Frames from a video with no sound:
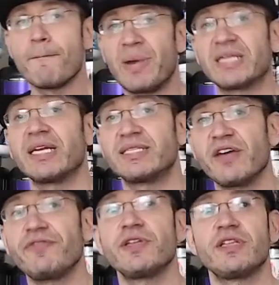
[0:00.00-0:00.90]
but I
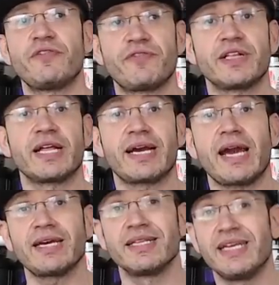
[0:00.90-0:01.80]
definitely feel like I
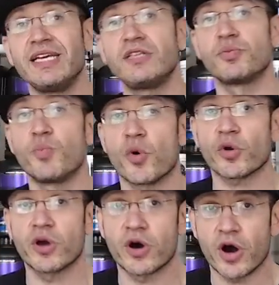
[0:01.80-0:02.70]
can eat
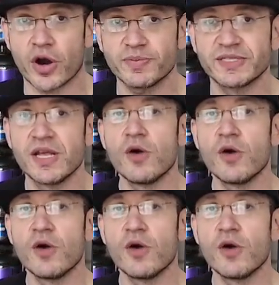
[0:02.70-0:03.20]
more carbs